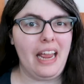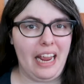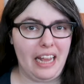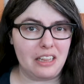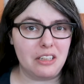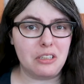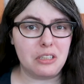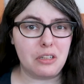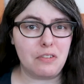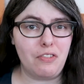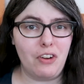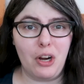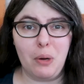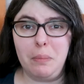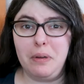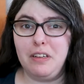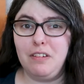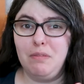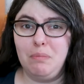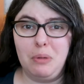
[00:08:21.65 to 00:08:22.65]
and there's a
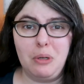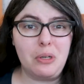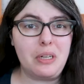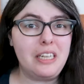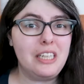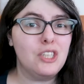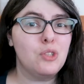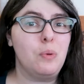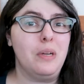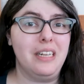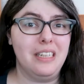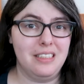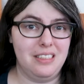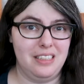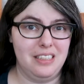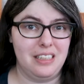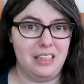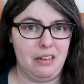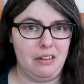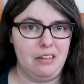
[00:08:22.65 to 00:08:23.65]
fair bit of milky sweetness
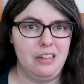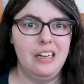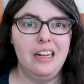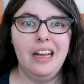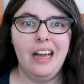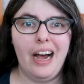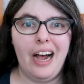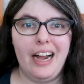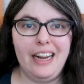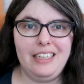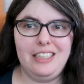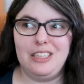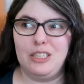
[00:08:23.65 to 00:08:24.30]
in there. I